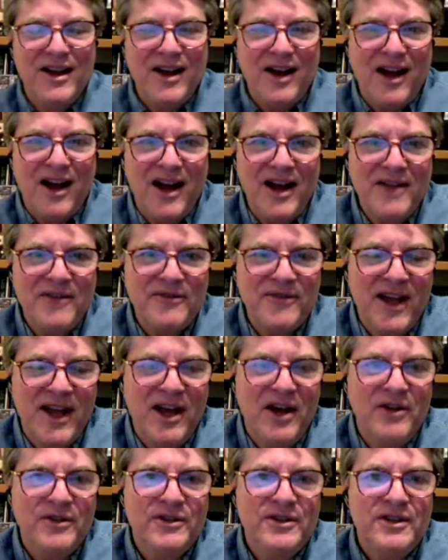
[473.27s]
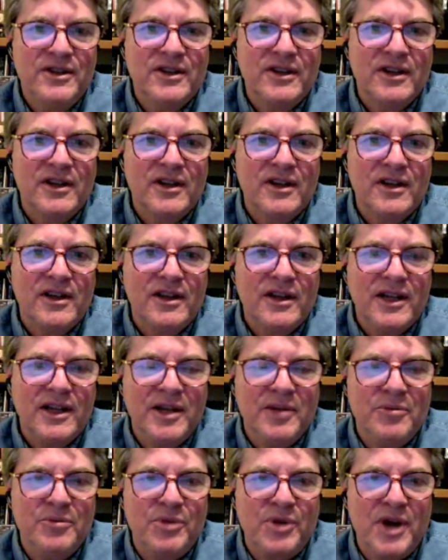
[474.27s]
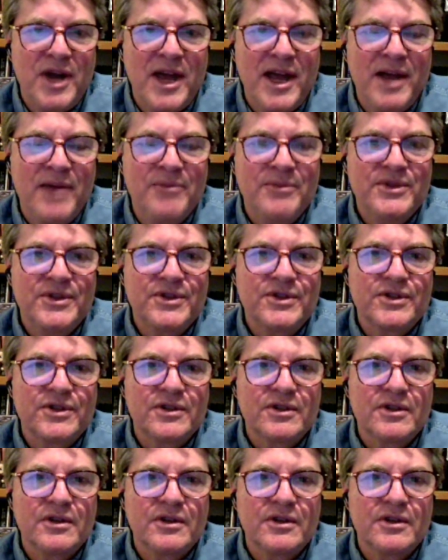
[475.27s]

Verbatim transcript: I found in Bram's